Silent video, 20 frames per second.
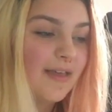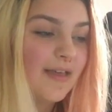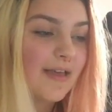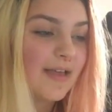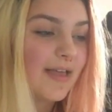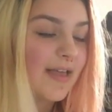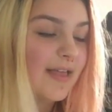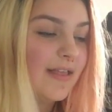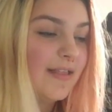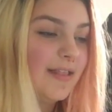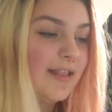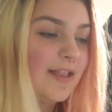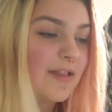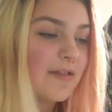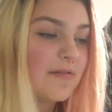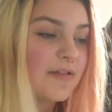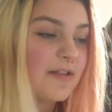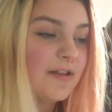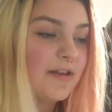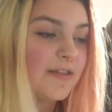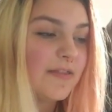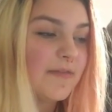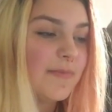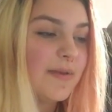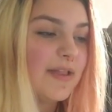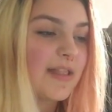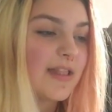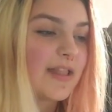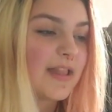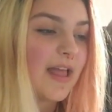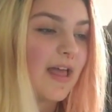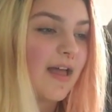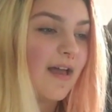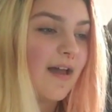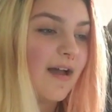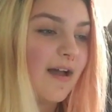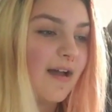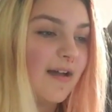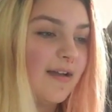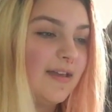Again, this is another piece
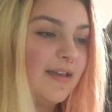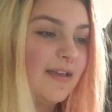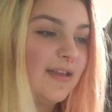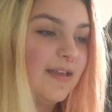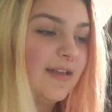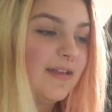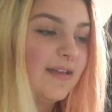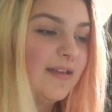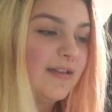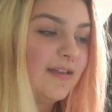that I